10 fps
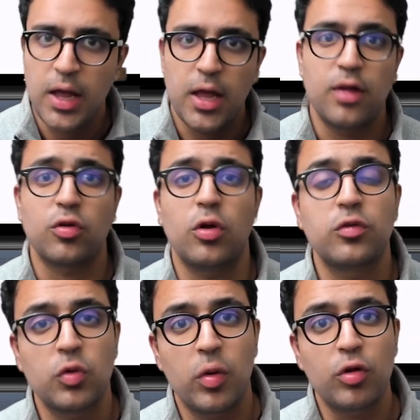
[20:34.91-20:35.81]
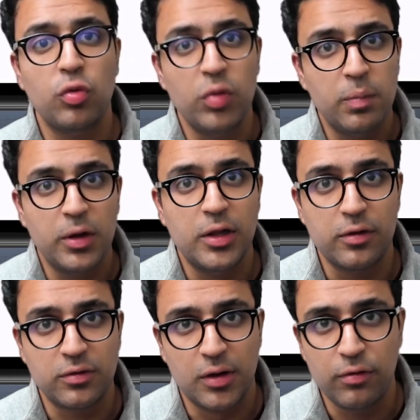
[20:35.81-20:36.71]
It's also going to rebuild
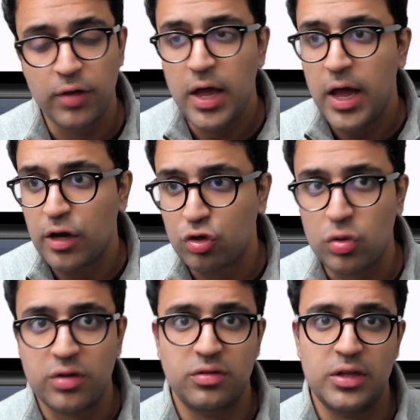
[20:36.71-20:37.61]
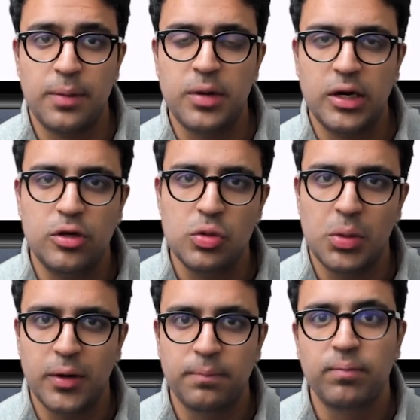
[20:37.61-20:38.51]
itself and show us the updated UI.